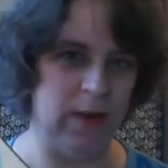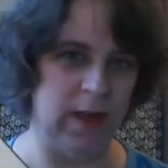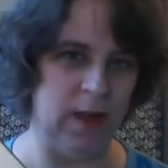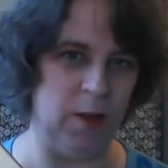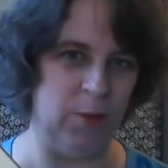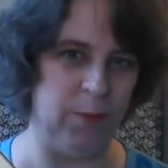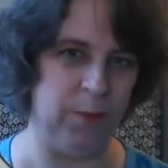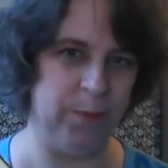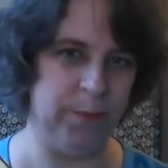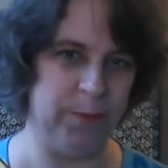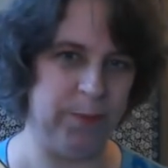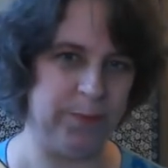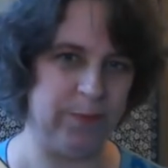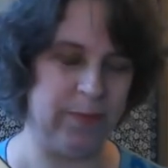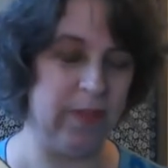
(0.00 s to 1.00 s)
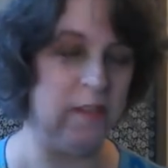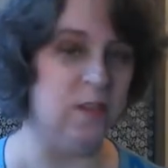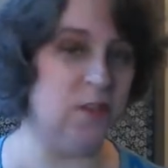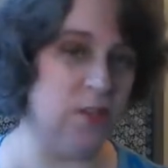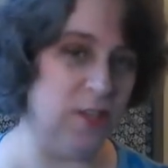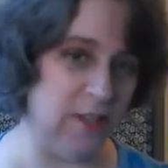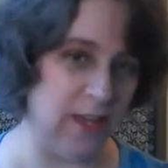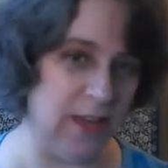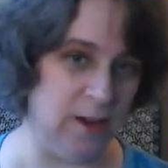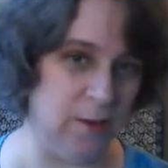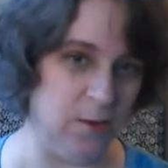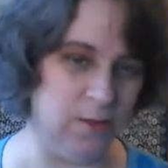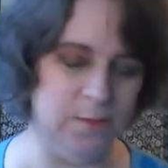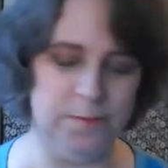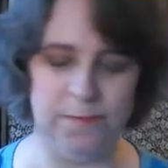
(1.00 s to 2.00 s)
animal, and she's the
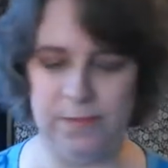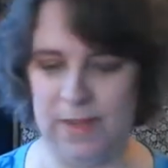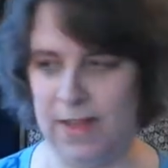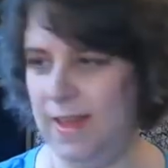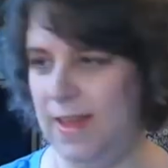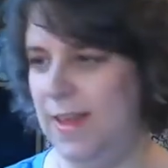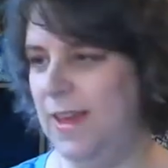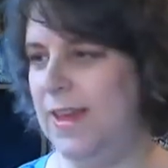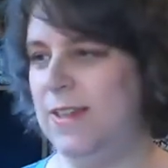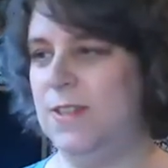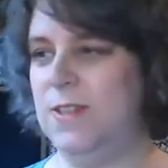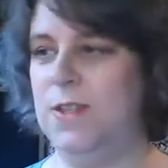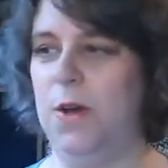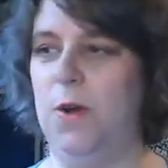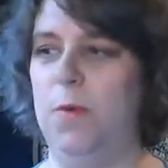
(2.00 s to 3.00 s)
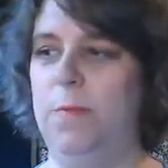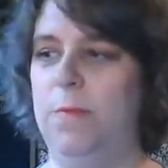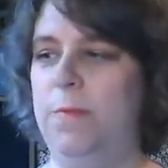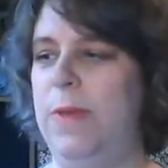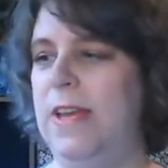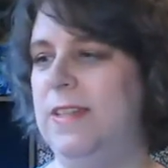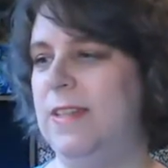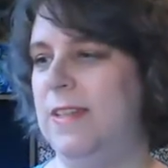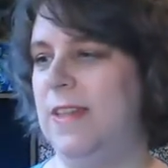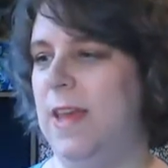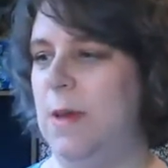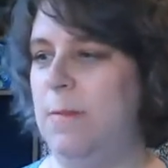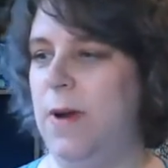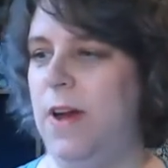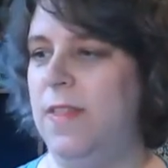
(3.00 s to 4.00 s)
owl. And so basically
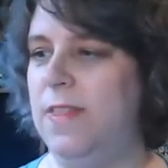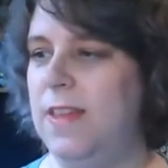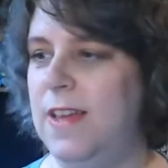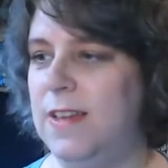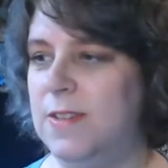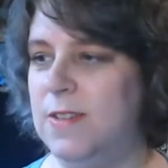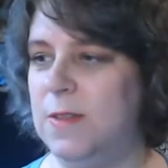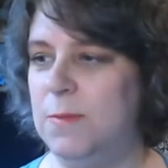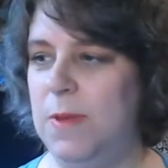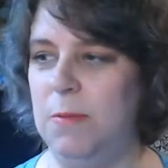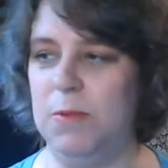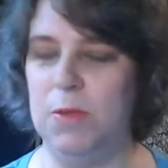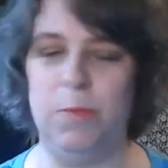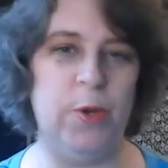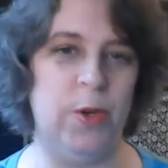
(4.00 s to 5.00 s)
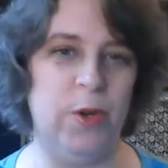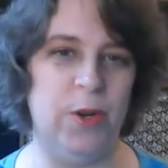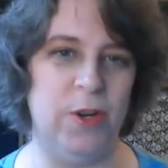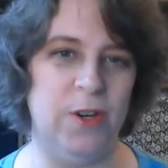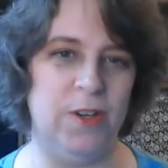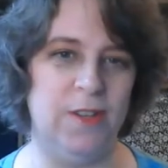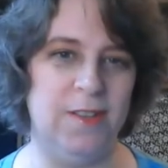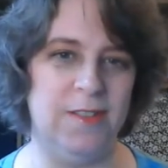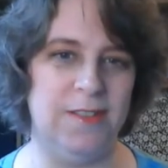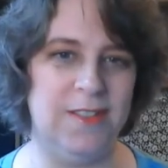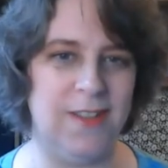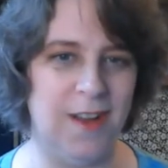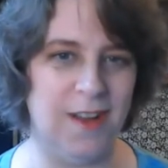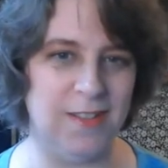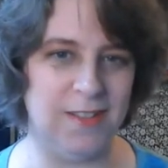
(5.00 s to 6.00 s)
I bought these to be able to put her
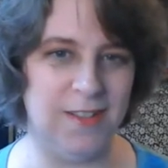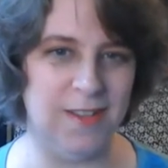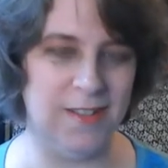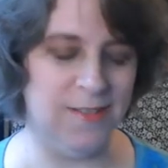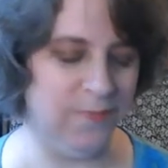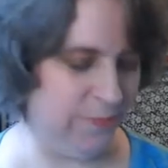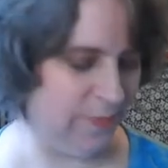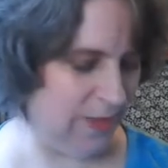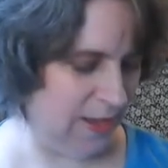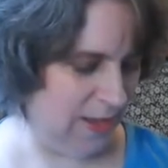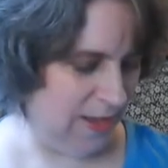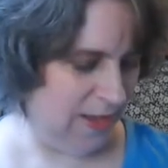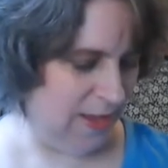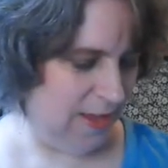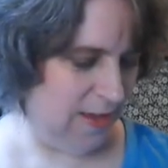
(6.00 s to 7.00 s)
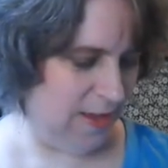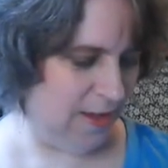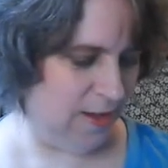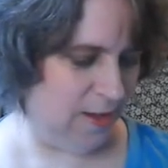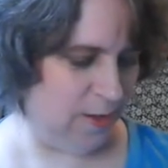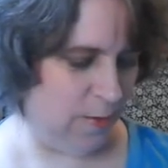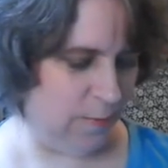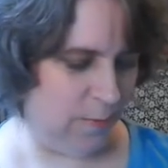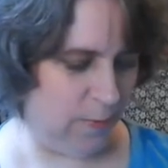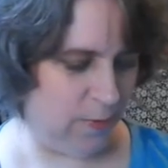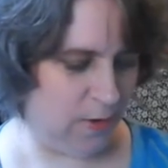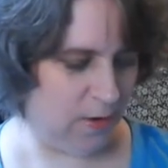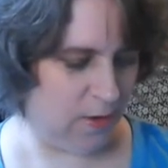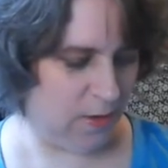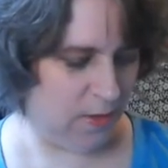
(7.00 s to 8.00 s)
socks on. So
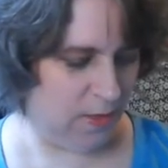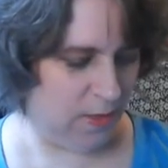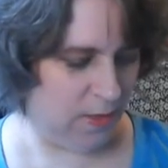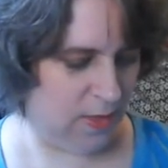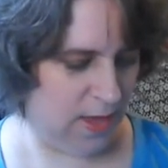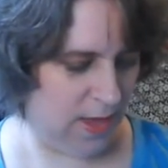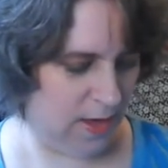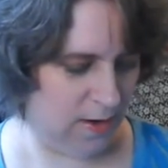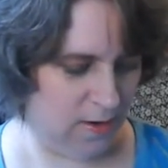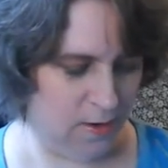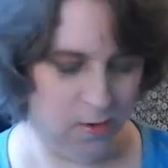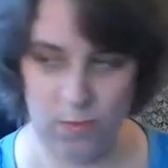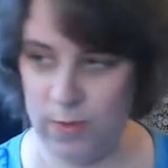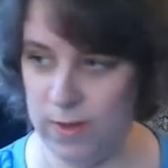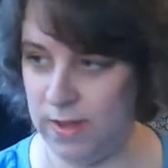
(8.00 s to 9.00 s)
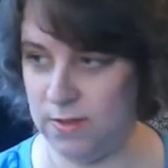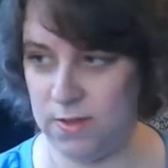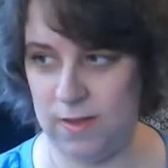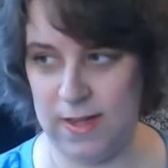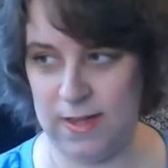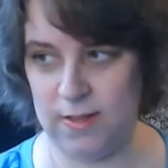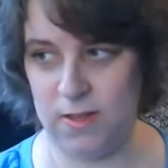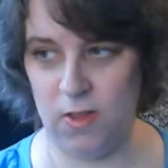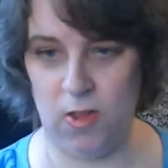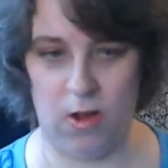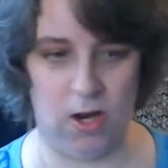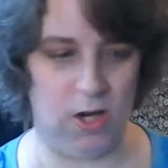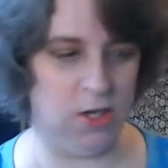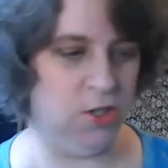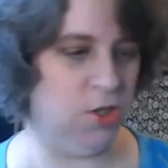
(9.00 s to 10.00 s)
that's the
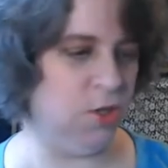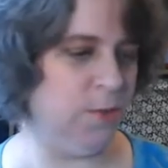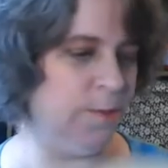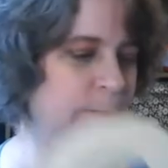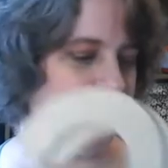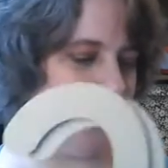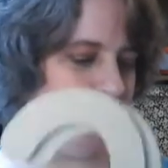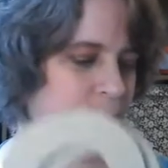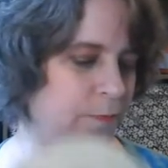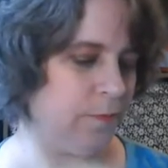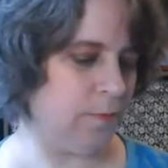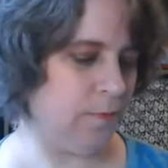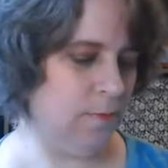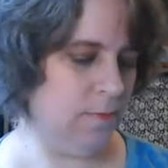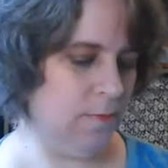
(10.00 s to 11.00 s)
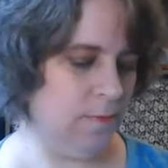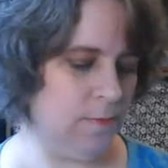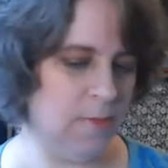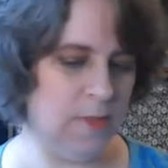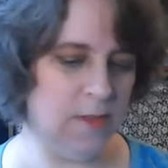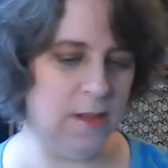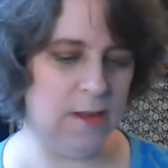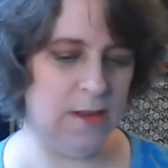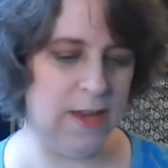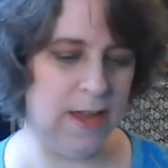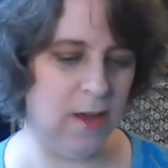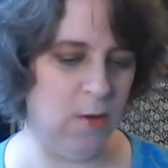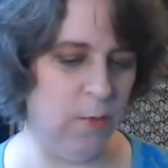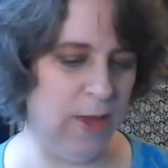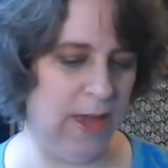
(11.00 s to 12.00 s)
large. And
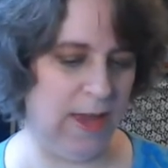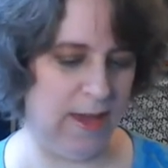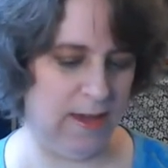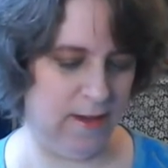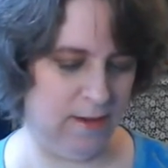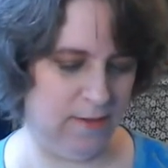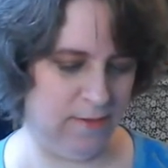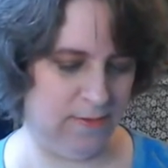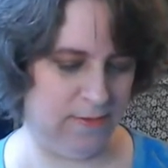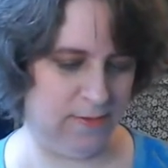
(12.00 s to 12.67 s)
now we have